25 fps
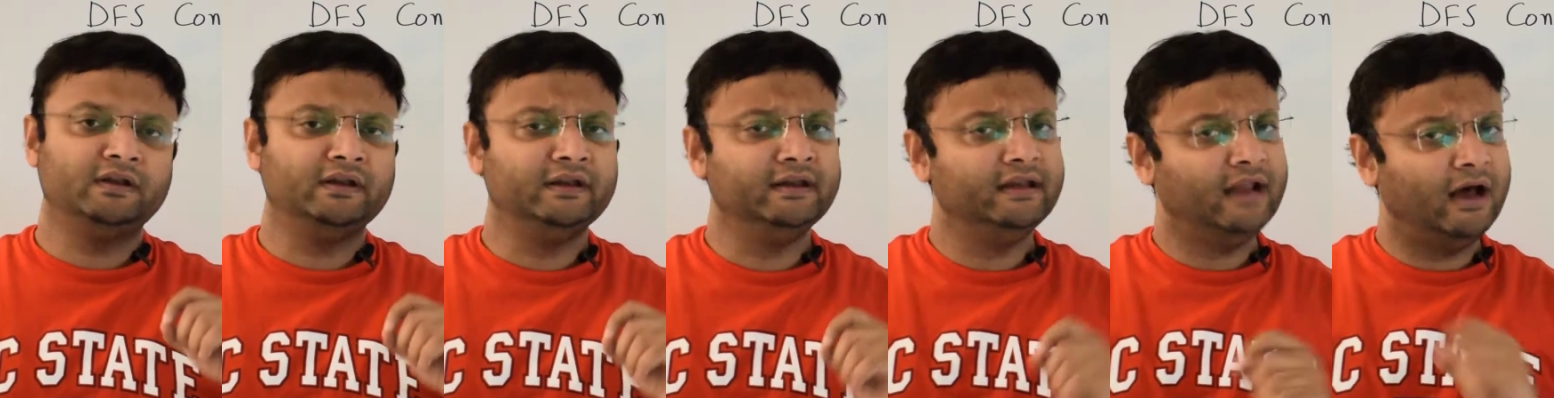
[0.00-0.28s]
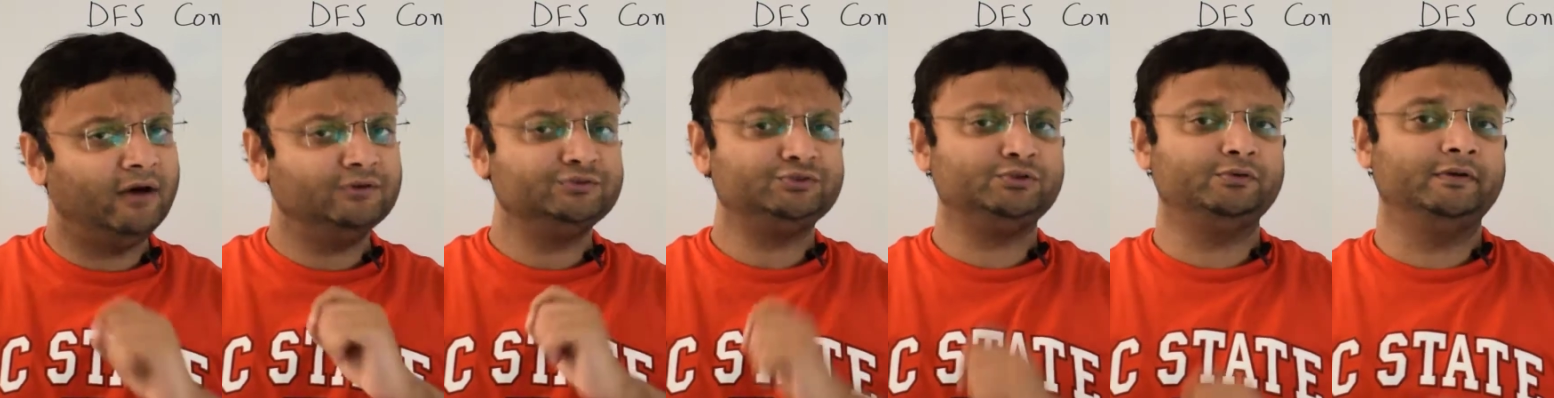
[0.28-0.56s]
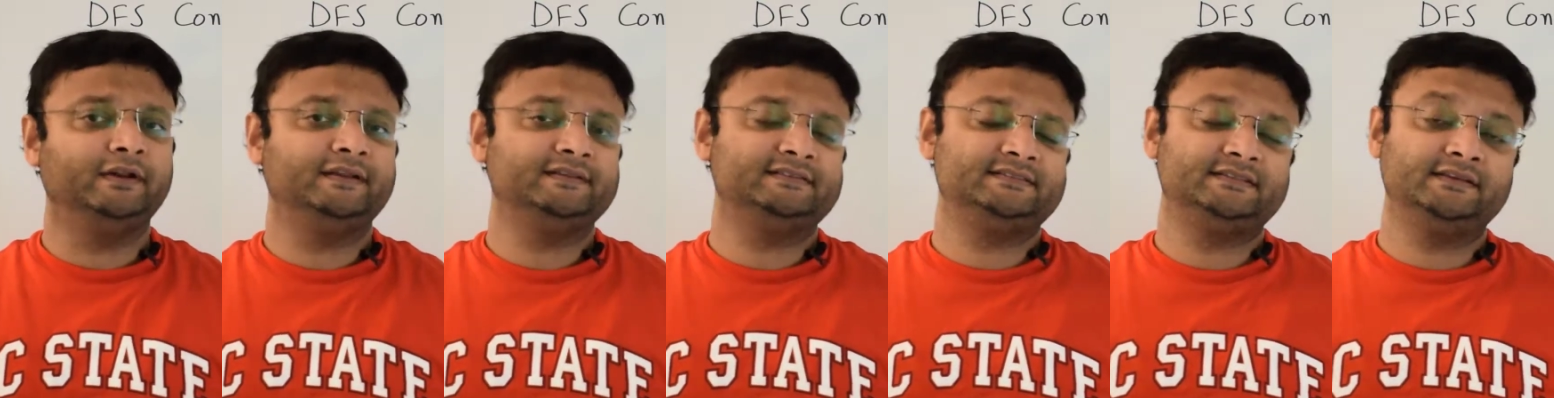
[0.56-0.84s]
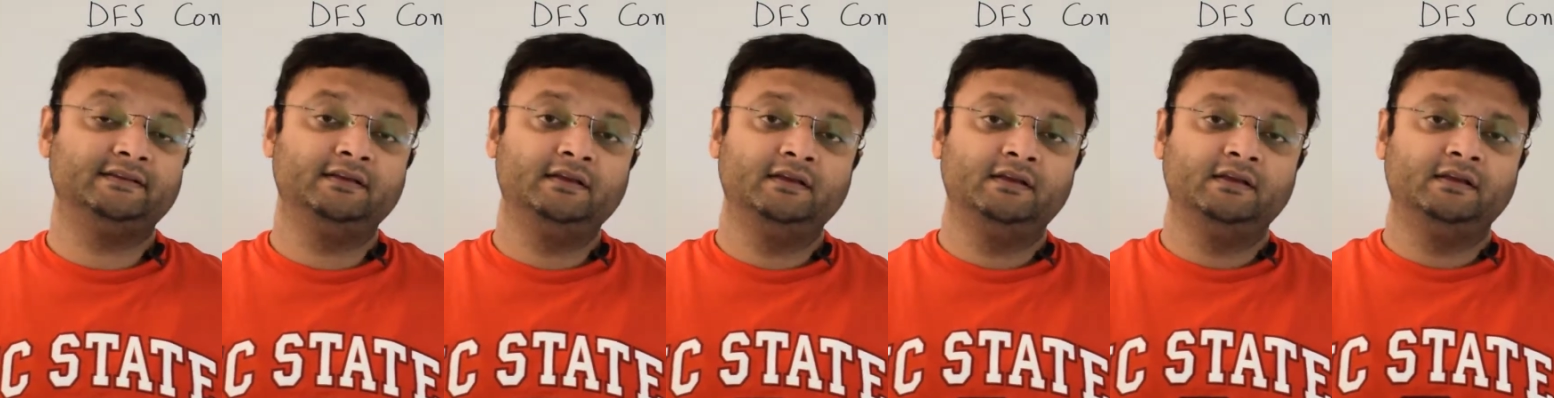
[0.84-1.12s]
Now students,
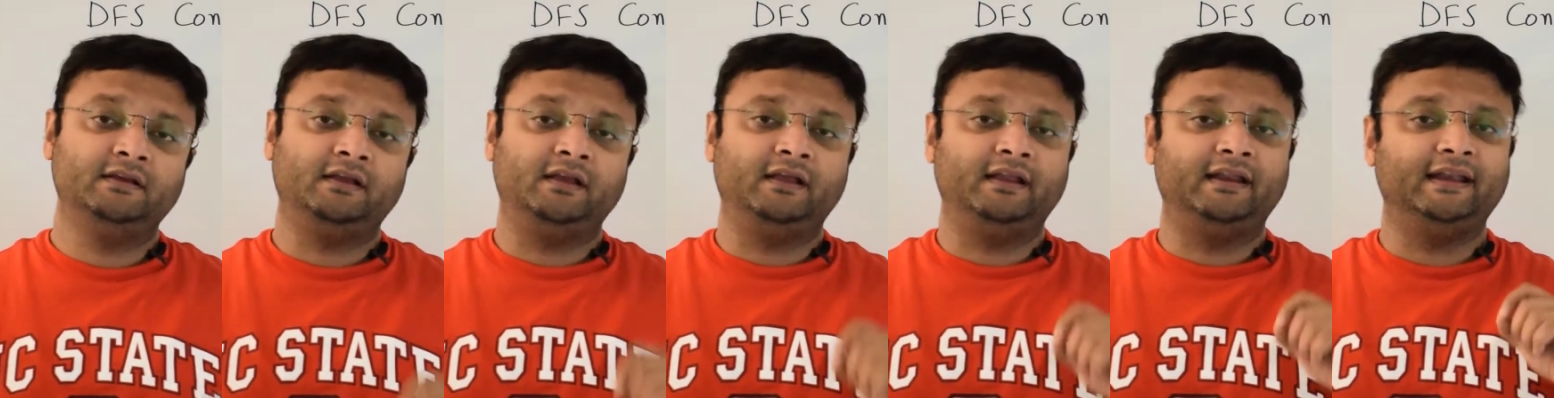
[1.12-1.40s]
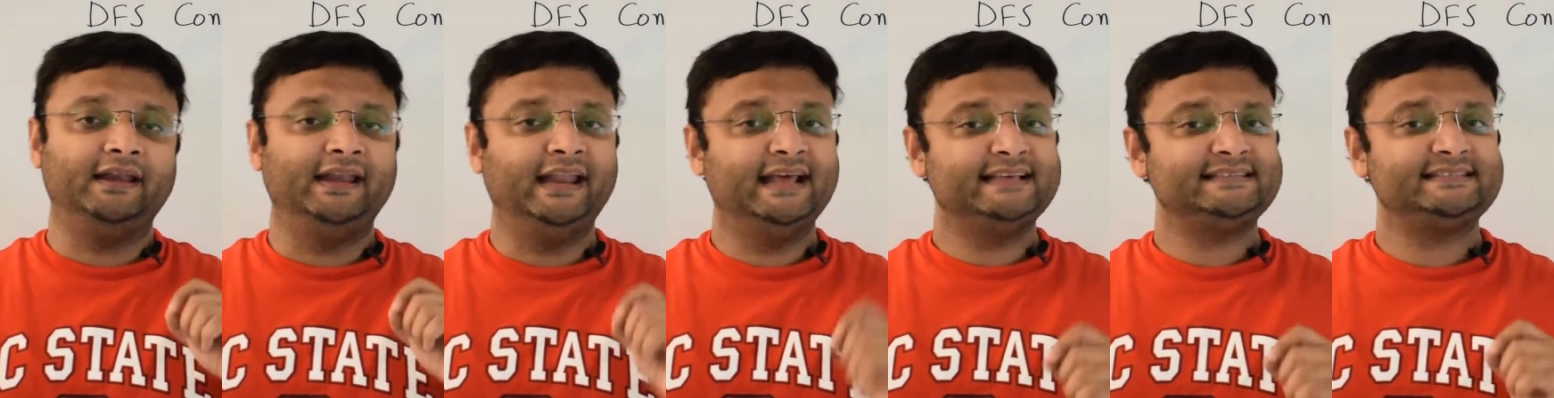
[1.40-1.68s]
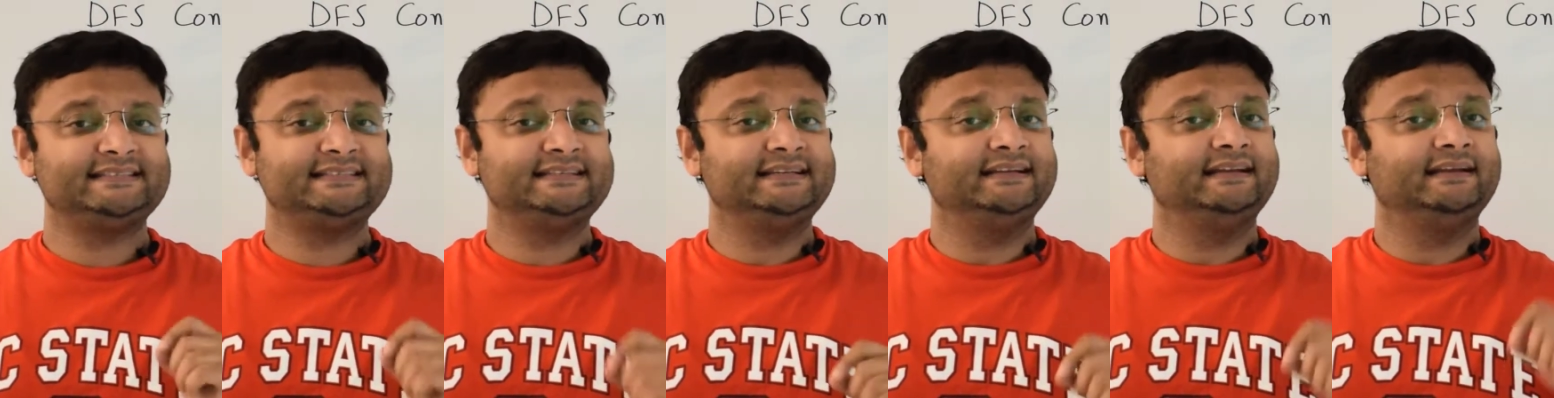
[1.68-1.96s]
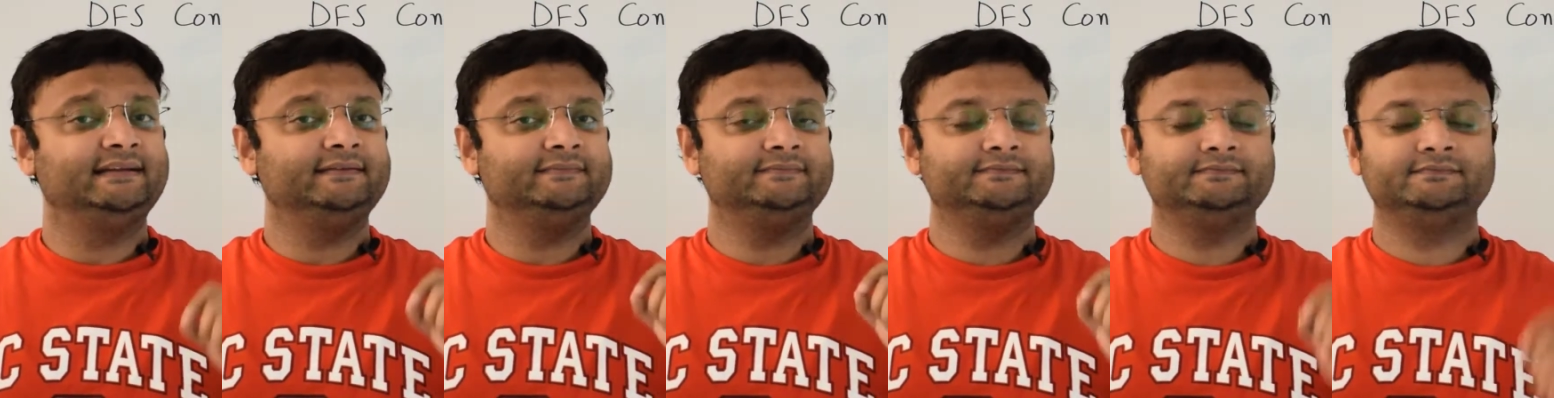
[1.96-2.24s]
let's
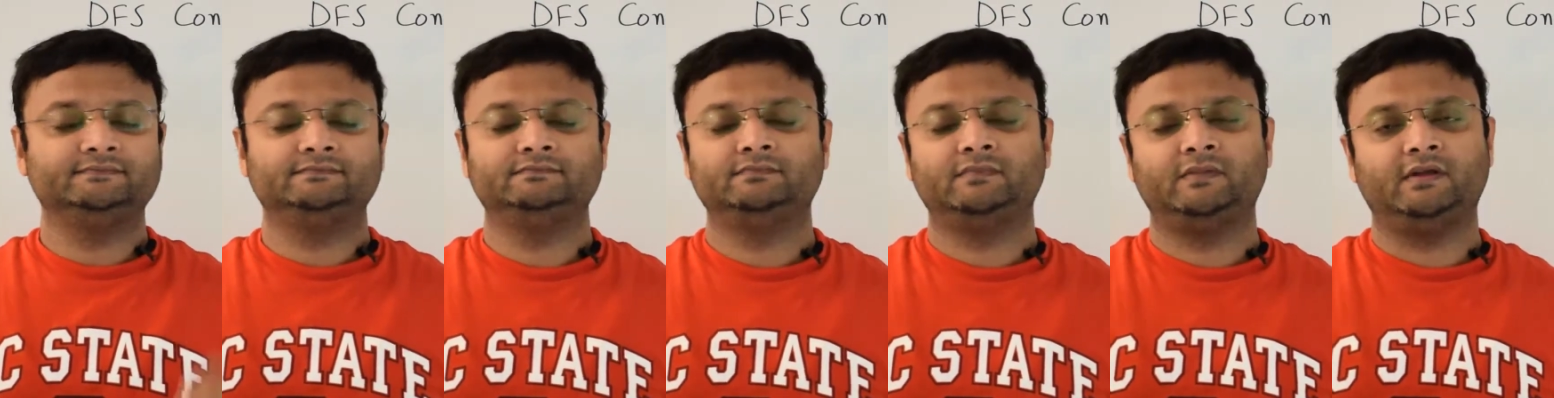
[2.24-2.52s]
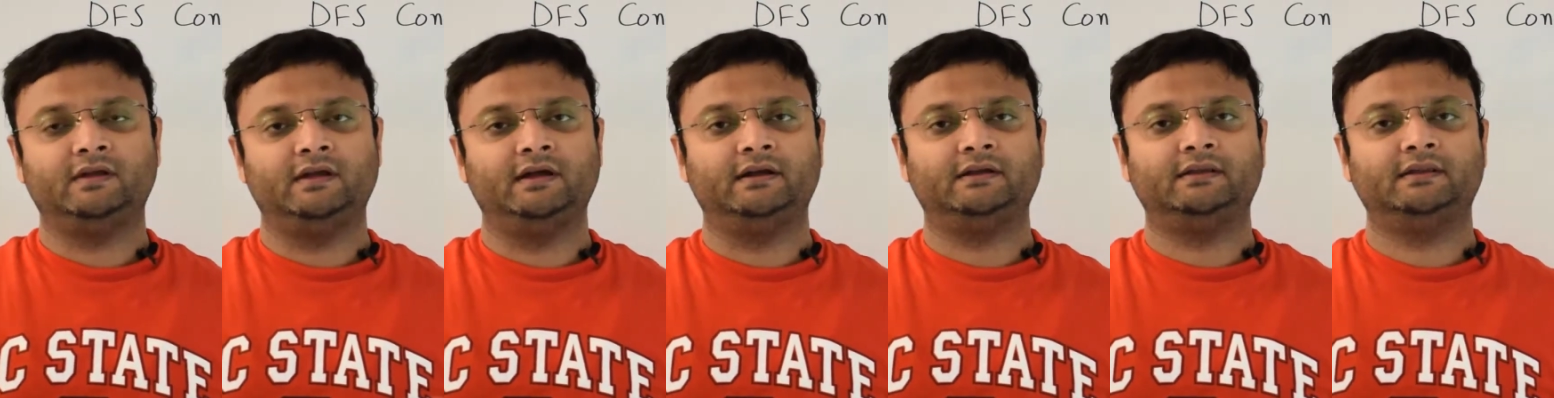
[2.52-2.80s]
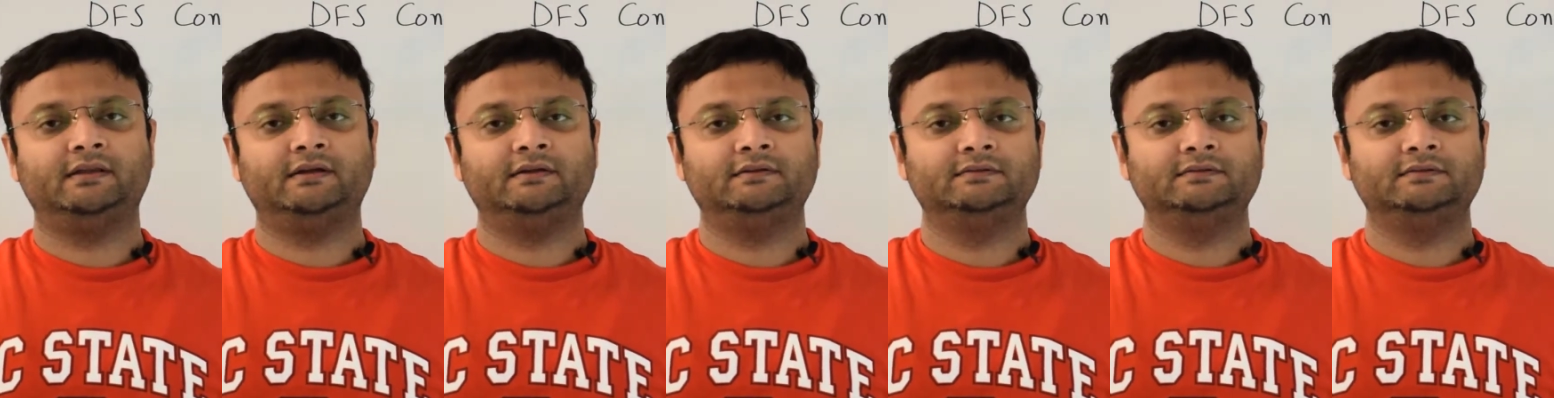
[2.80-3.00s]
cut.